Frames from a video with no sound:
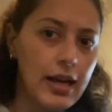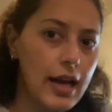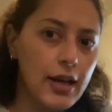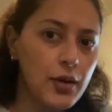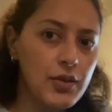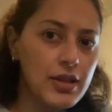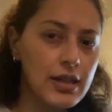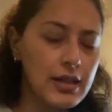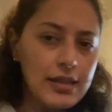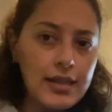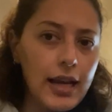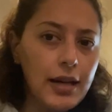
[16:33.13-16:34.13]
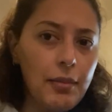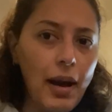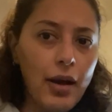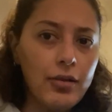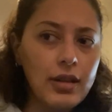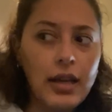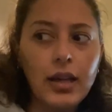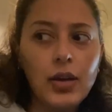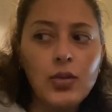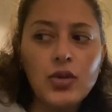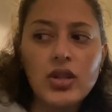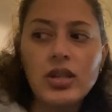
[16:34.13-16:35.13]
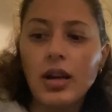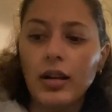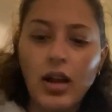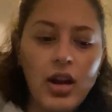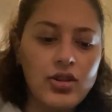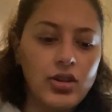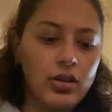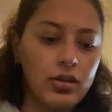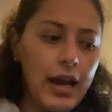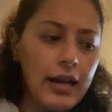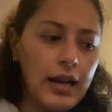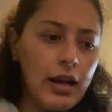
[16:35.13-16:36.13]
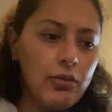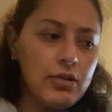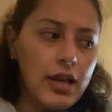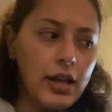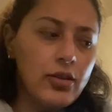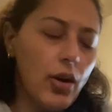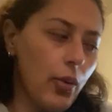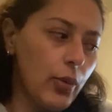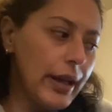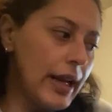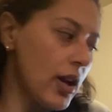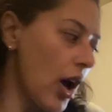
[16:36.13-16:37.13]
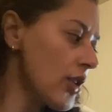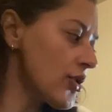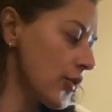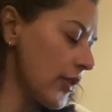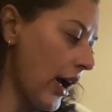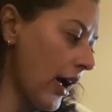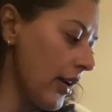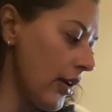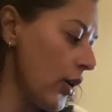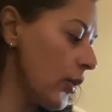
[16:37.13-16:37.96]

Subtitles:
And it was an insane amount. Like, it was just not logical. And I was like, no, we cannot do that.